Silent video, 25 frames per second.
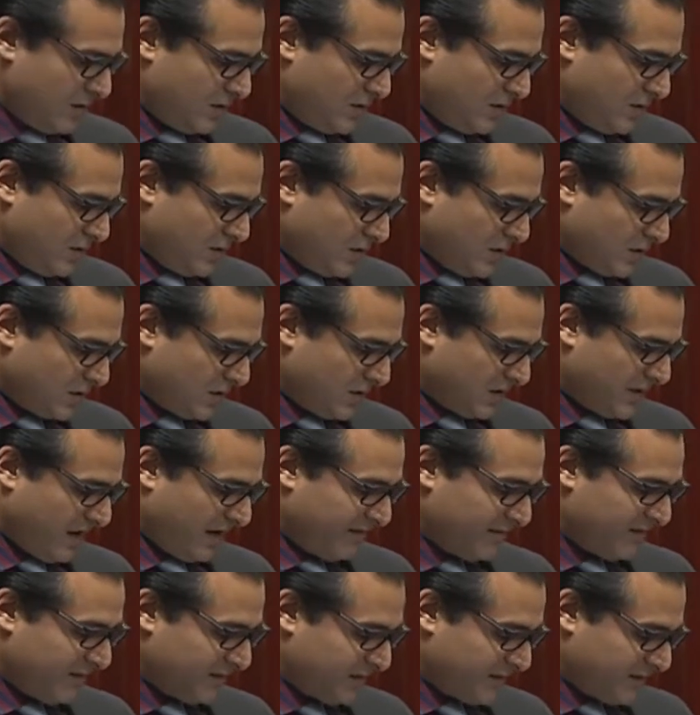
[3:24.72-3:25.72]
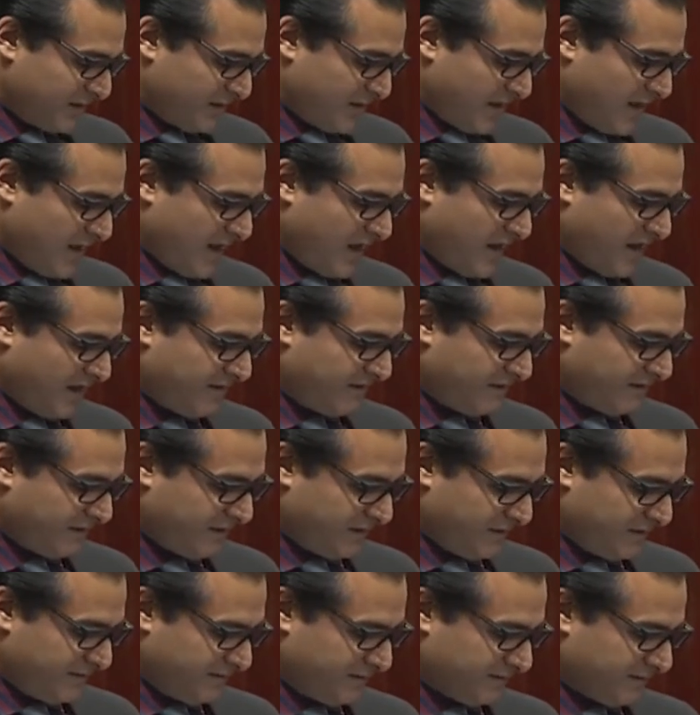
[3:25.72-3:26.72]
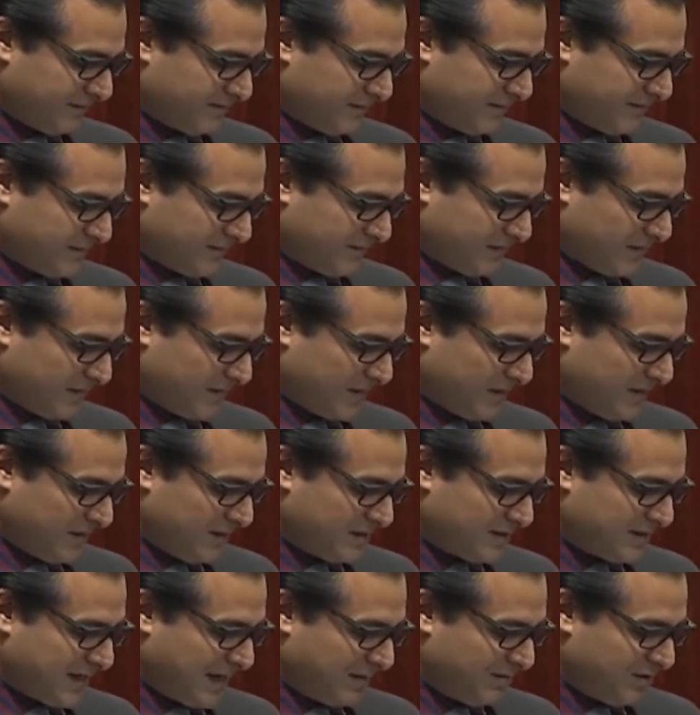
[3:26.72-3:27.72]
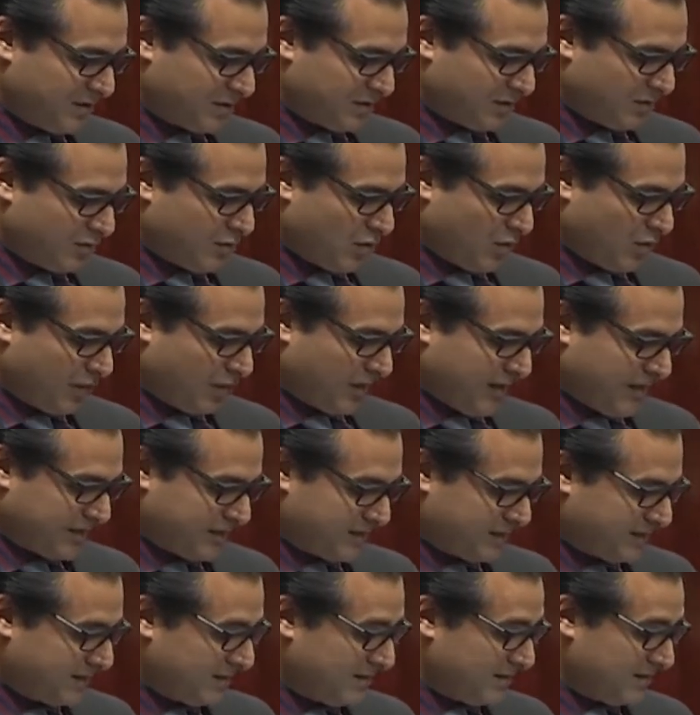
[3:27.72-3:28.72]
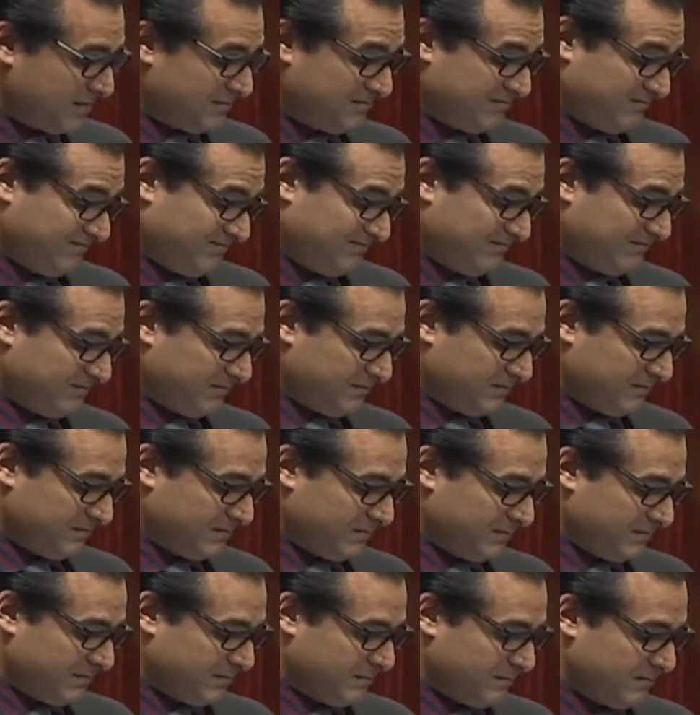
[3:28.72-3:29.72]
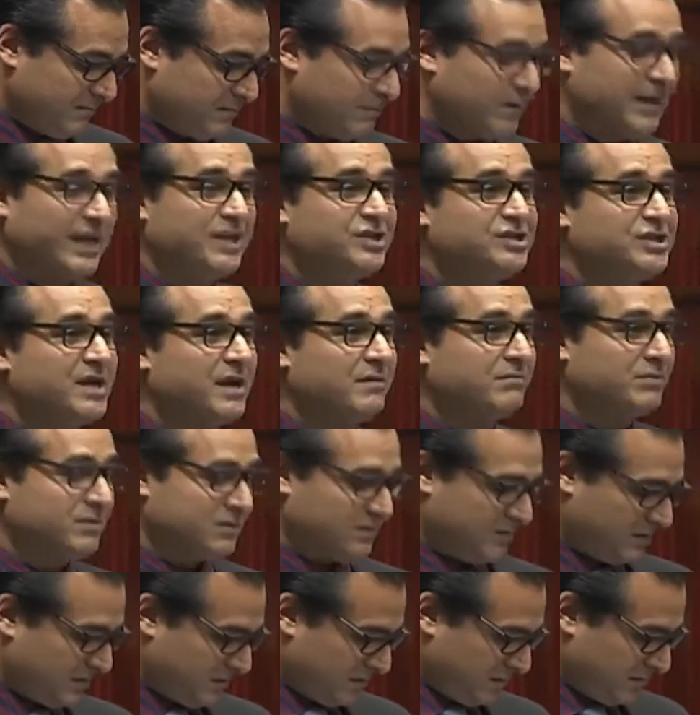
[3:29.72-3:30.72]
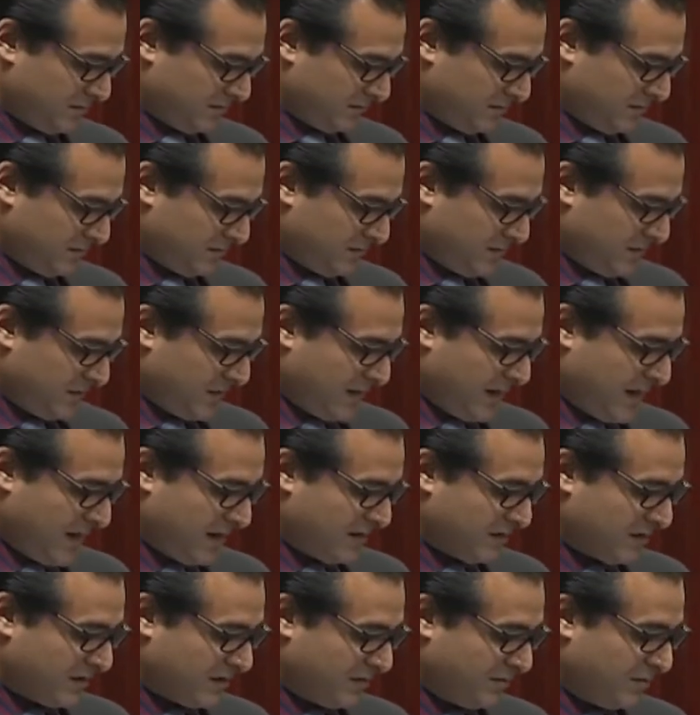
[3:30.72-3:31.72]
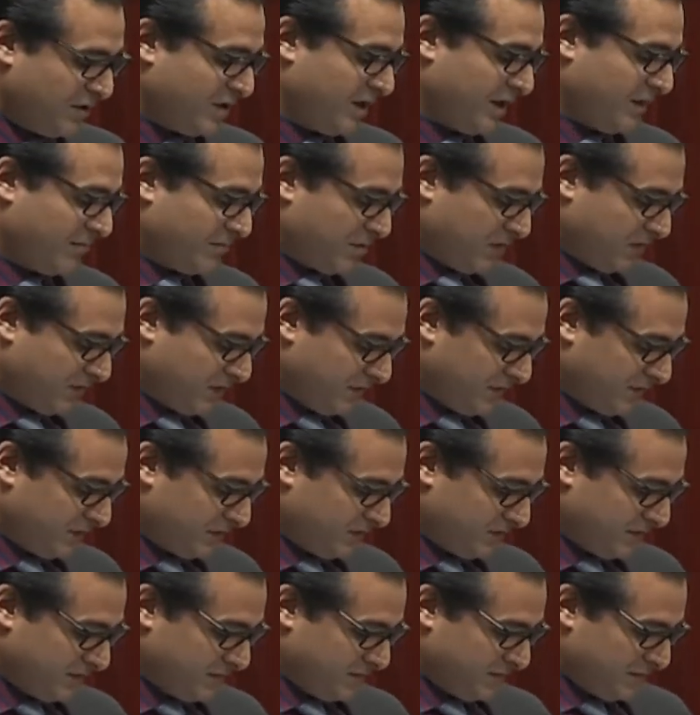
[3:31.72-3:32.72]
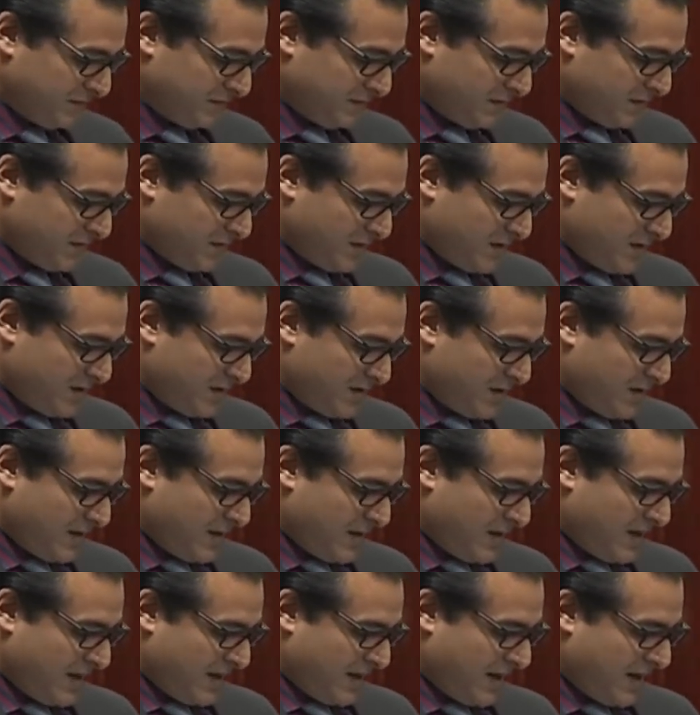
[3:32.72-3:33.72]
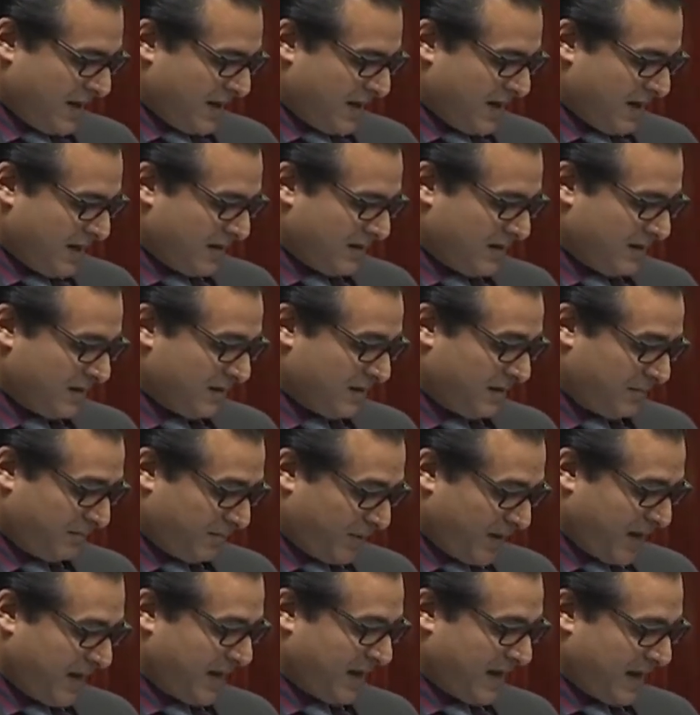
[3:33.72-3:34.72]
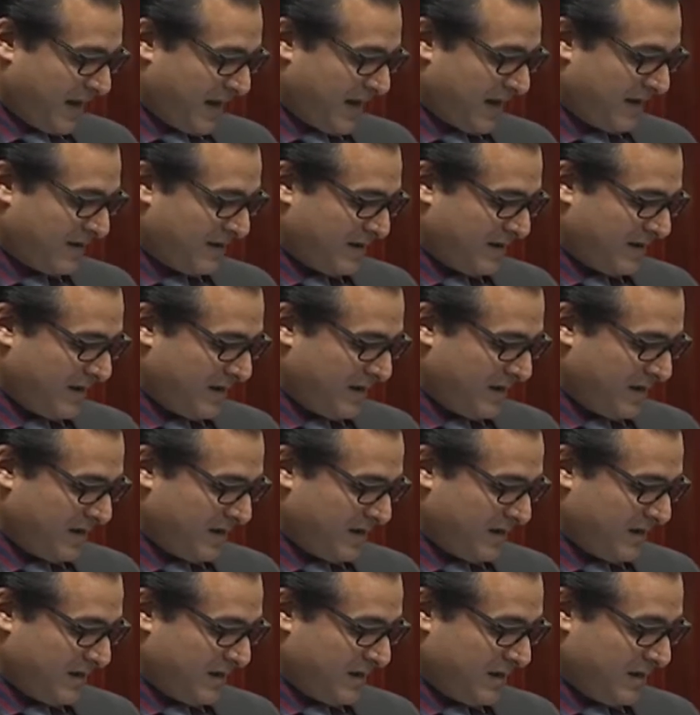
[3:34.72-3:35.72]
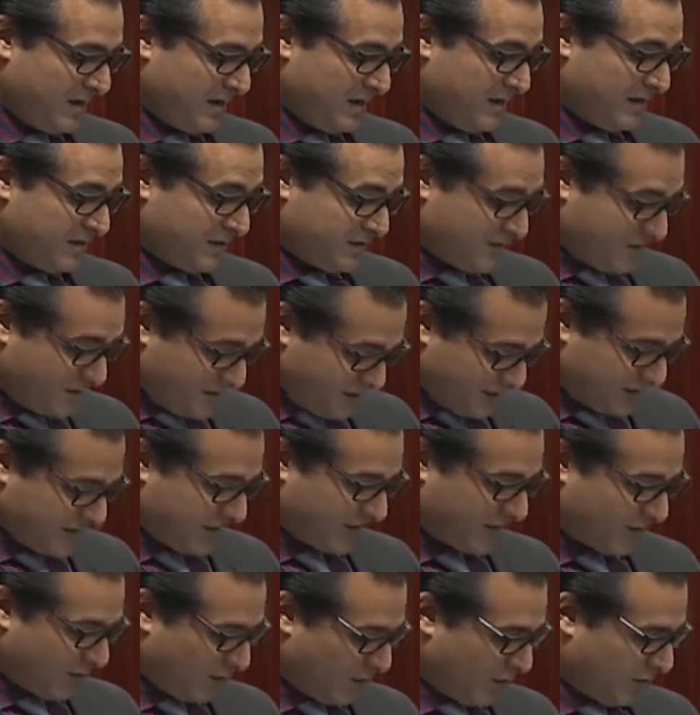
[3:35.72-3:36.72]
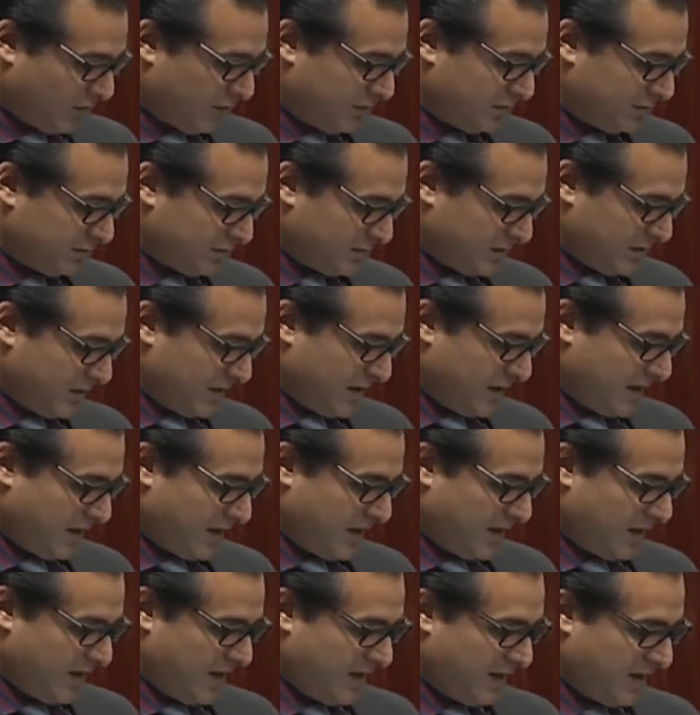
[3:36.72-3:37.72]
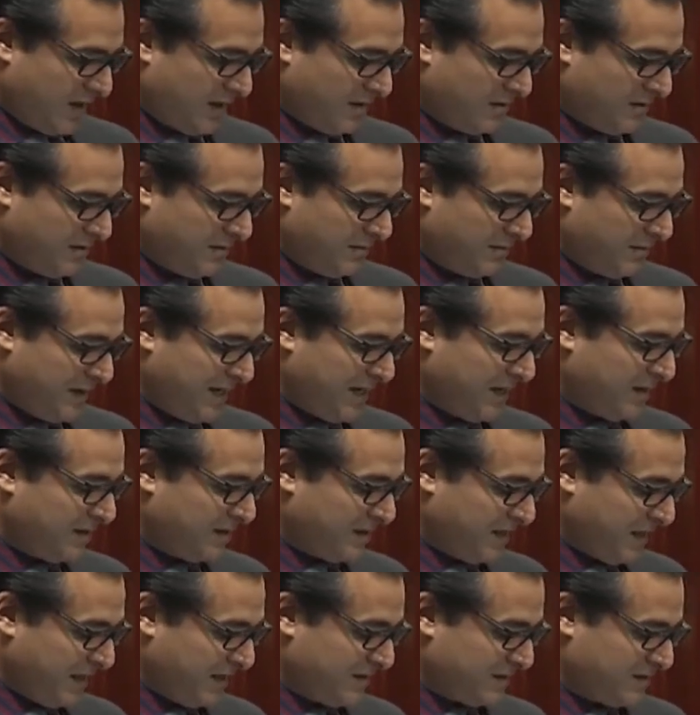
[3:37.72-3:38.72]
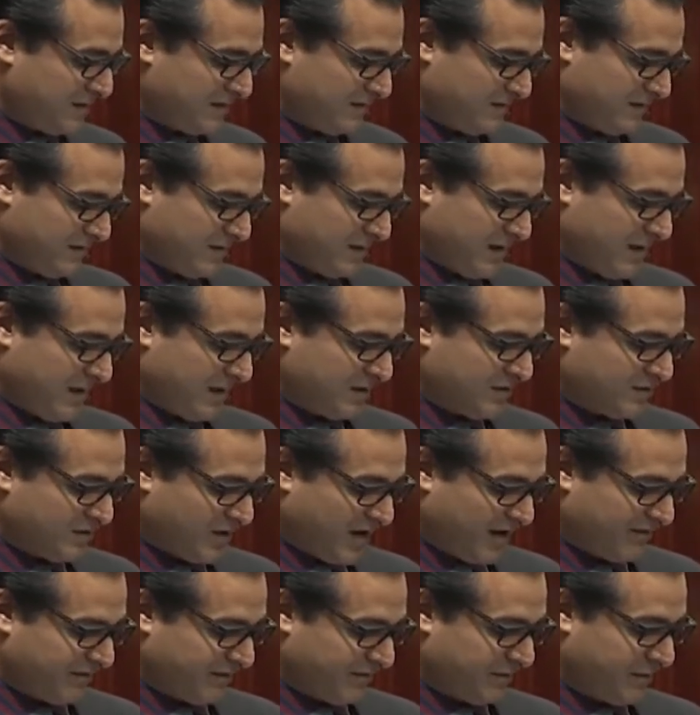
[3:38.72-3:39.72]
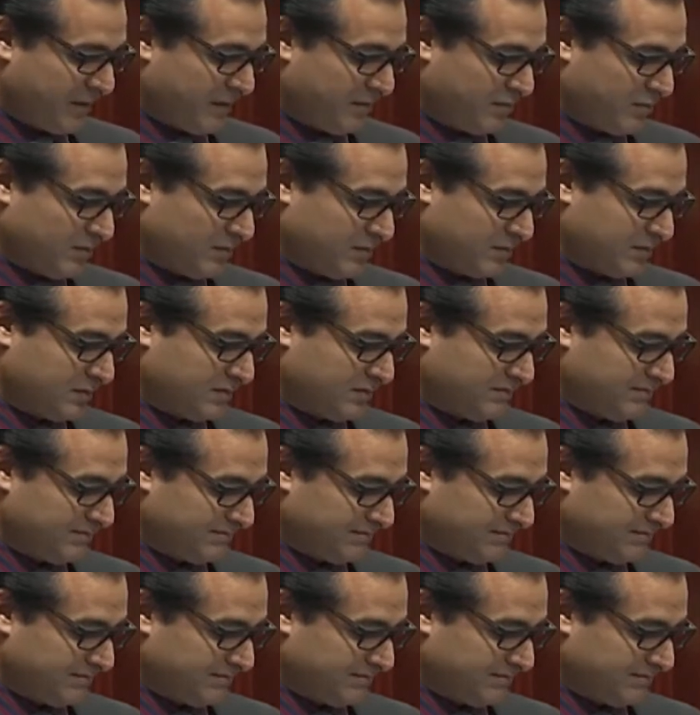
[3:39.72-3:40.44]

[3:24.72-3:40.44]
Local governments have established a role as place shapers and community builders, and they play an intrinsic role in meeting the needs and drive of people's